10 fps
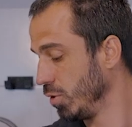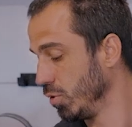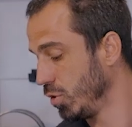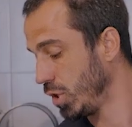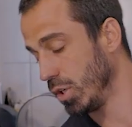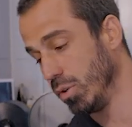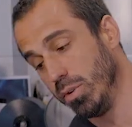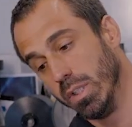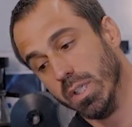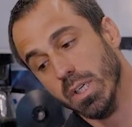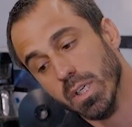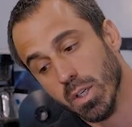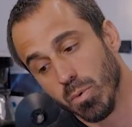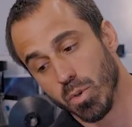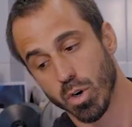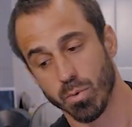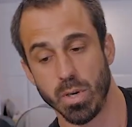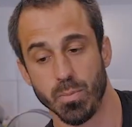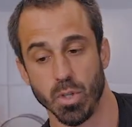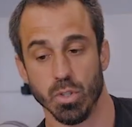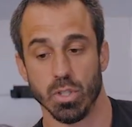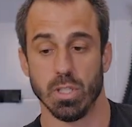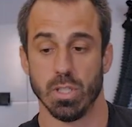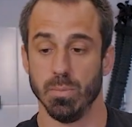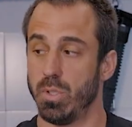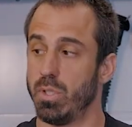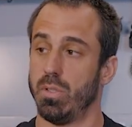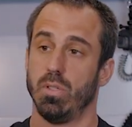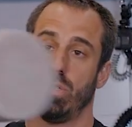So with all rebreather systems,